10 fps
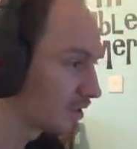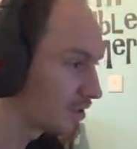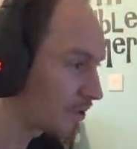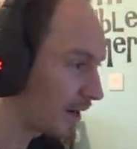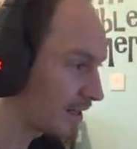
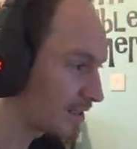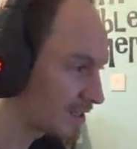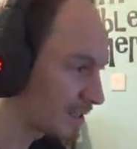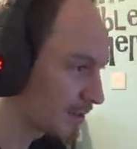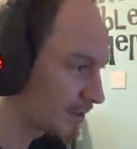train
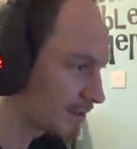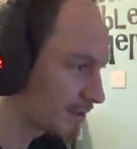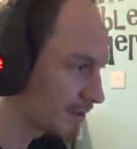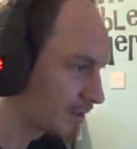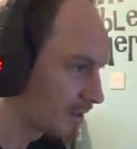sim
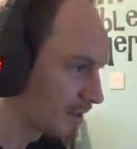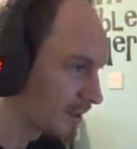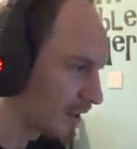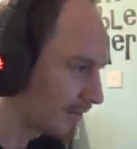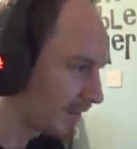
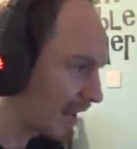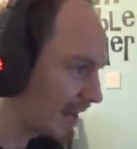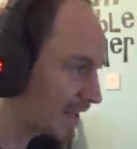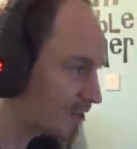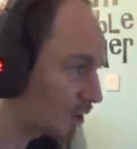and the
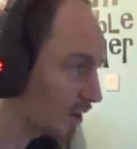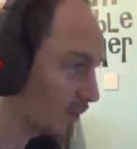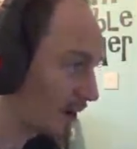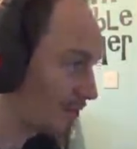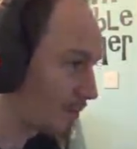
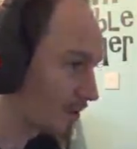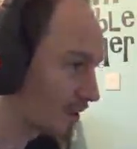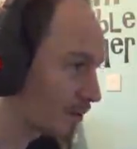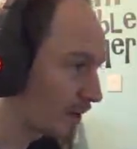electronic way of modelling,